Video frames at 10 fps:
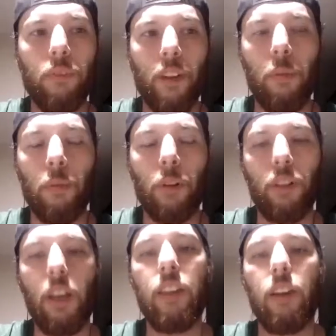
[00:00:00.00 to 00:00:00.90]
I remember
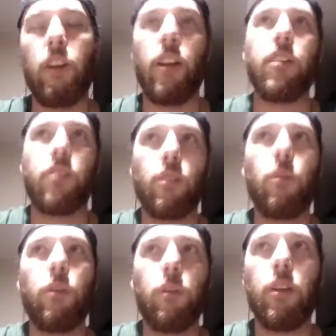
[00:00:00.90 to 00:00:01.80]
correctly. And that no, yeah, that's it,
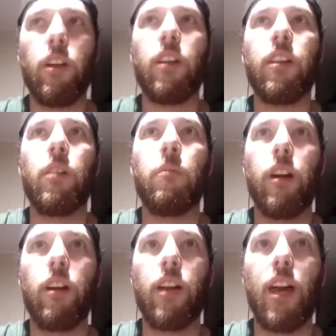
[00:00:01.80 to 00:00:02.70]
23 million. And then
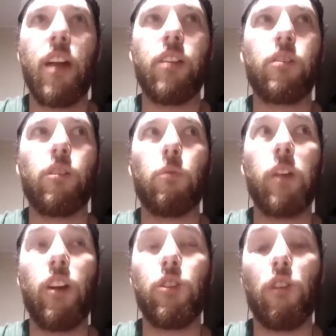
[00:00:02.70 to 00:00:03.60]
America has
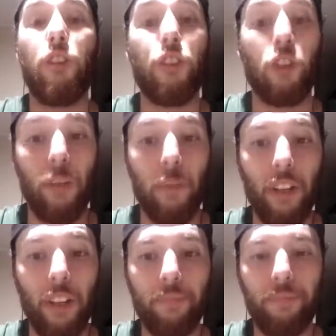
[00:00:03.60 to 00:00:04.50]
330 million.